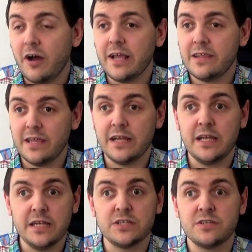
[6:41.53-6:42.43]
I
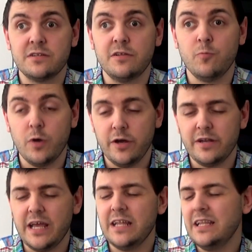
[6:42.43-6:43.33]
think, is the
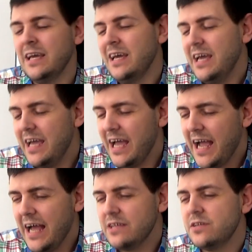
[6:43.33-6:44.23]
word. It
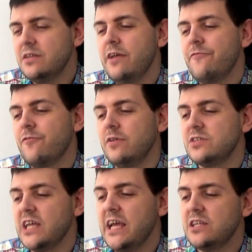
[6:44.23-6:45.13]
has a
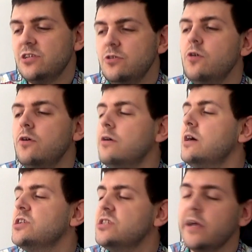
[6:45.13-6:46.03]
difference. It's not
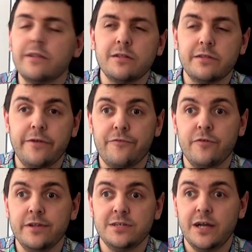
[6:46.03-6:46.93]
a subtle
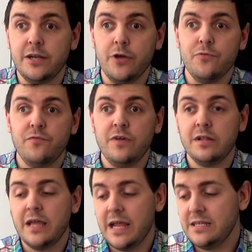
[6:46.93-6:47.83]
difference, I don't
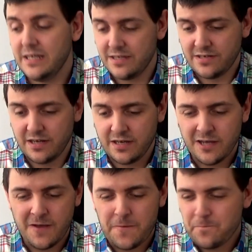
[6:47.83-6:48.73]
feel. It is
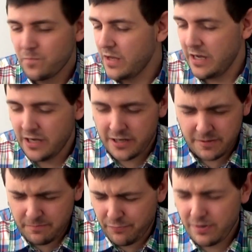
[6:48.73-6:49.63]
a
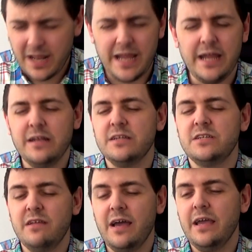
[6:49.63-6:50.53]
plain
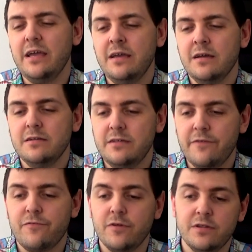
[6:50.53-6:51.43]
as day
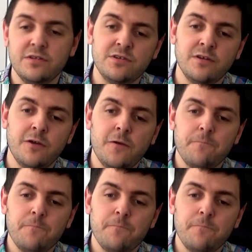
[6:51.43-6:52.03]
difference.